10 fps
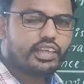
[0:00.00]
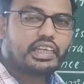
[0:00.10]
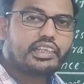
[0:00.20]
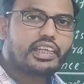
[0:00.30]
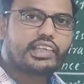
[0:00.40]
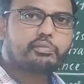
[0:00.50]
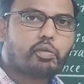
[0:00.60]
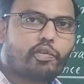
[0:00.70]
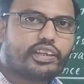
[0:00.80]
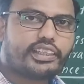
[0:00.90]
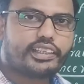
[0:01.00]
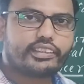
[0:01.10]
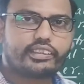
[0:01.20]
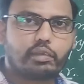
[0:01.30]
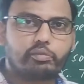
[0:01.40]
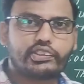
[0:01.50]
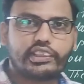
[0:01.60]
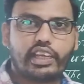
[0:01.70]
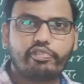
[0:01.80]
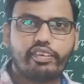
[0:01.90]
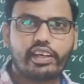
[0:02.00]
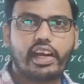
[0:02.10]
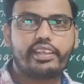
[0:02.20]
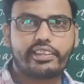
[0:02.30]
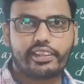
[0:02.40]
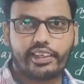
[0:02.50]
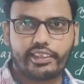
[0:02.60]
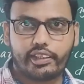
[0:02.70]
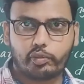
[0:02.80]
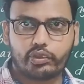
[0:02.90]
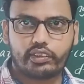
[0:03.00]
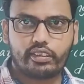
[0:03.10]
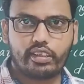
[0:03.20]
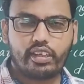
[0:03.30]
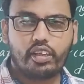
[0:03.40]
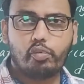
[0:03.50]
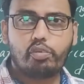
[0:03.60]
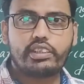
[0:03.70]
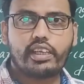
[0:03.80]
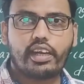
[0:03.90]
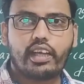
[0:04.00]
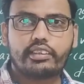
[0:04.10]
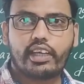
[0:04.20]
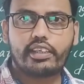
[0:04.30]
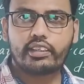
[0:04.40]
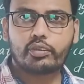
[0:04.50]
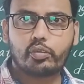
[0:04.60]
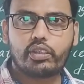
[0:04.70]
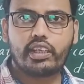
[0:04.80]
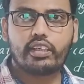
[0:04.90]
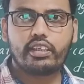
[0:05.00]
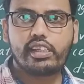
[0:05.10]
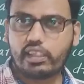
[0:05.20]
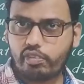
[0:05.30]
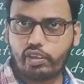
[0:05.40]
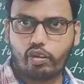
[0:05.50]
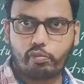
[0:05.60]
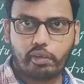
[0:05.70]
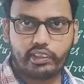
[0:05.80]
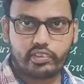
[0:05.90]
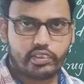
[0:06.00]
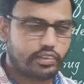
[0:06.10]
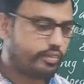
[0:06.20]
it has provided some safer alternatives which are hazardous to the environment.